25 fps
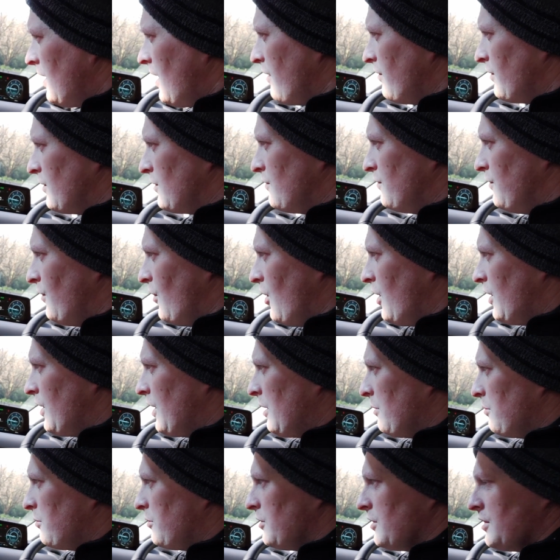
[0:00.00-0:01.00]
Having fired
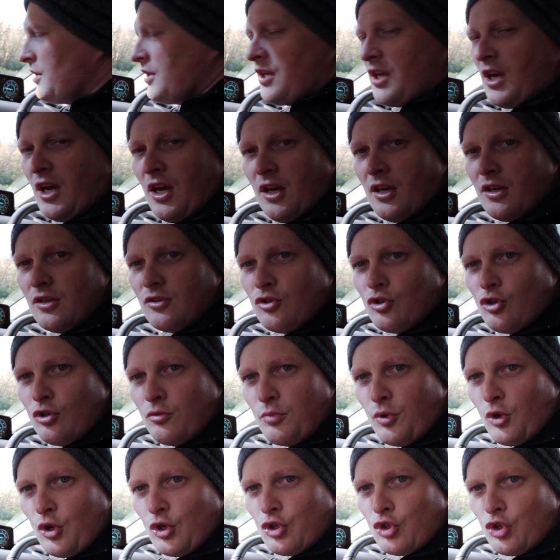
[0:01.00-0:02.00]
up the
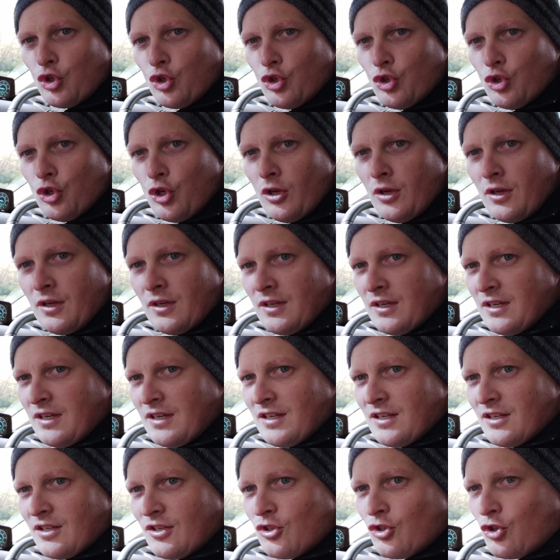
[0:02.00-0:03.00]

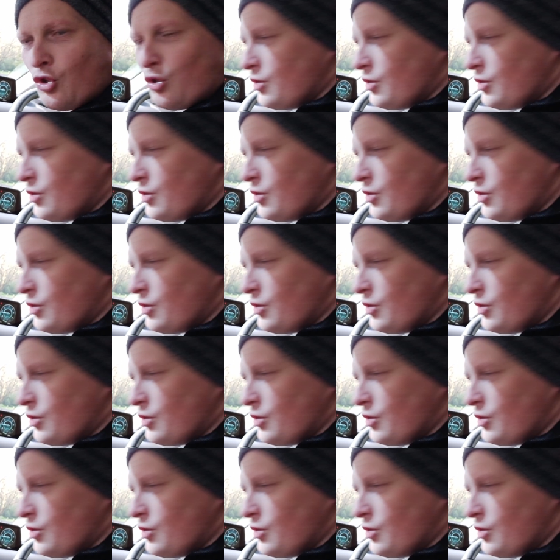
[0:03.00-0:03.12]
2.2